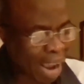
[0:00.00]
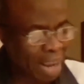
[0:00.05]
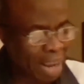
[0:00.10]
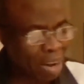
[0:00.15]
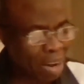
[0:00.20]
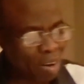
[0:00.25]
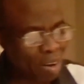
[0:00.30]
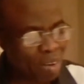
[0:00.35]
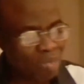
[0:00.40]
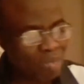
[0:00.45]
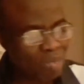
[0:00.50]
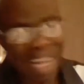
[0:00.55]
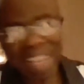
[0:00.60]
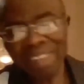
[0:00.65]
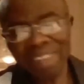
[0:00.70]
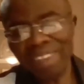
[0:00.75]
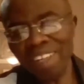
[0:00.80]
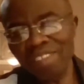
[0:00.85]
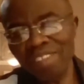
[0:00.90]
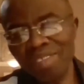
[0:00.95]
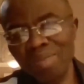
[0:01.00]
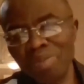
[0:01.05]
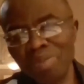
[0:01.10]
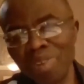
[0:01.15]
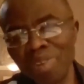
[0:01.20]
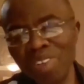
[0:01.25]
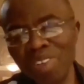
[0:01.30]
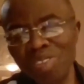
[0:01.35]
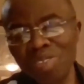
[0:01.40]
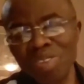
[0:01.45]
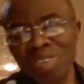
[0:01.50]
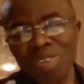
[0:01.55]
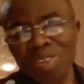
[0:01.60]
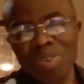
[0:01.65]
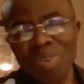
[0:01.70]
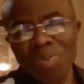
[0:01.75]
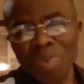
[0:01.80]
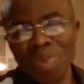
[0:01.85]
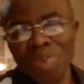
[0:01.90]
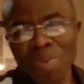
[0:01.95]
I love thy testimonies.
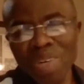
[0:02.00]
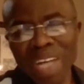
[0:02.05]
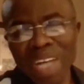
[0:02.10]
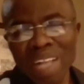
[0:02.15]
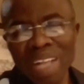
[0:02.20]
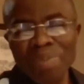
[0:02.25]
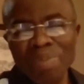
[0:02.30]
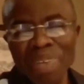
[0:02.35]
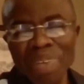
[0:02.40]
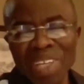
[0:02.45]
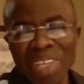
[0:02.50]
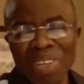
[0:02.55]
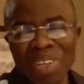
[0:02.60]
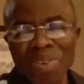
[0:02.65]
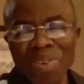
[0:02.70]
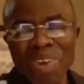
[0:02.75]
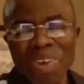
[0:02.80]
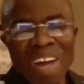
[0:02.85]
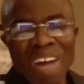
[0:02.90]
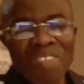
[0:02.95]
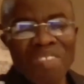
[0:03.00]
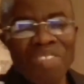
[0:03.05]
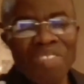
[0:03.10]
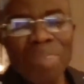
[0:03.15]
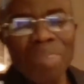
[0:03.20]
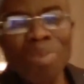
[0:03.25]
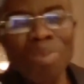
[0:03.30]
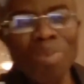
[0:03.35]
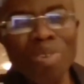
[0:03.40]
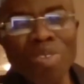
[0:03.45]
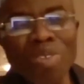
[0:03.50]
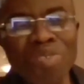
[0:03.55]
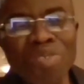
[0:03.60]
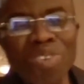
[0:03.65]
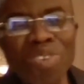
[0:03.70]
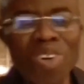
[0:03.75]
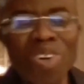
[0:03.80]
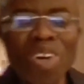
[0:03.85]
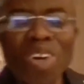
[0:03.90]
When would that be? You have removed